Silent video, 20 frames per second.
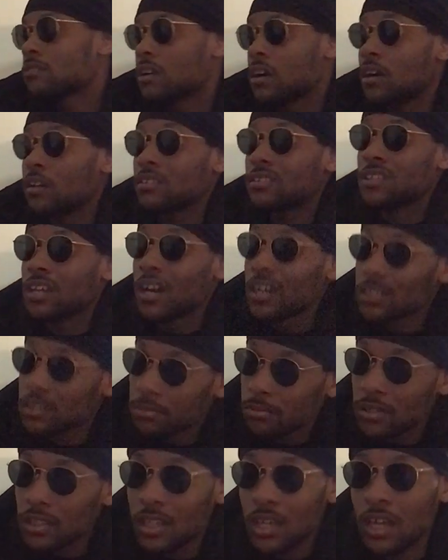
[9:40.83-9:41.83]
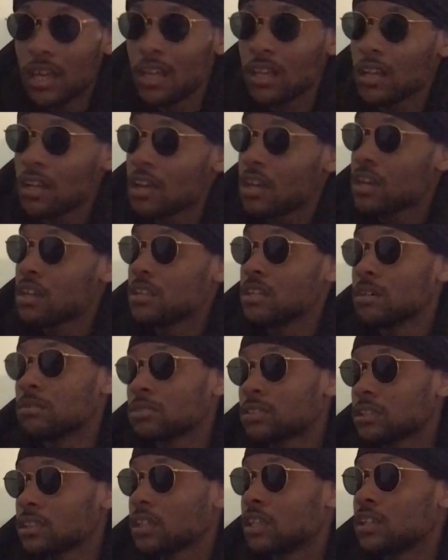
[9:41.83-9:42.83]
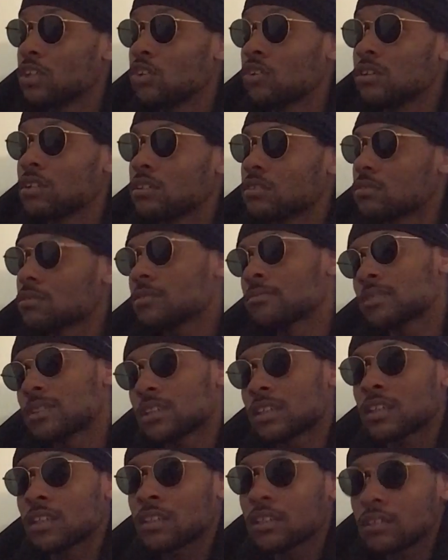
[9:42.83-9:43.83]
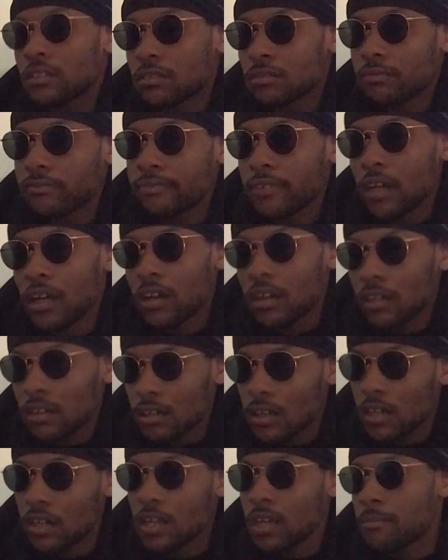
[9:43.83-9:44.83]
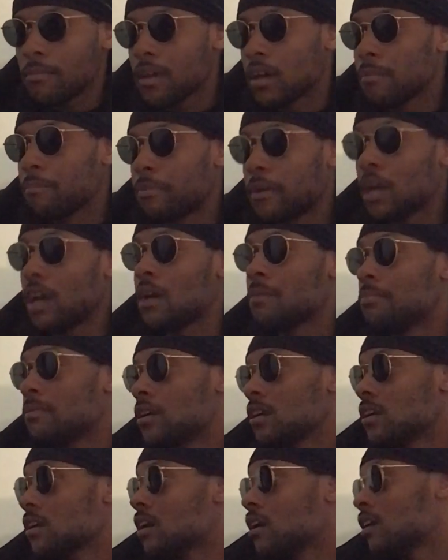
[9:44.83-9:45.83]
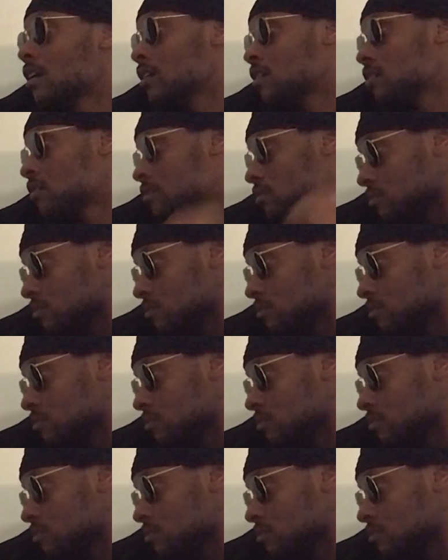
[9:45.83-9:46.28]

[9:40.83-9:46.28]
Untouchable, you can't. You know what I'm saying? No, you know what I'm saying? Fuck, I need me a bad bit, y'all.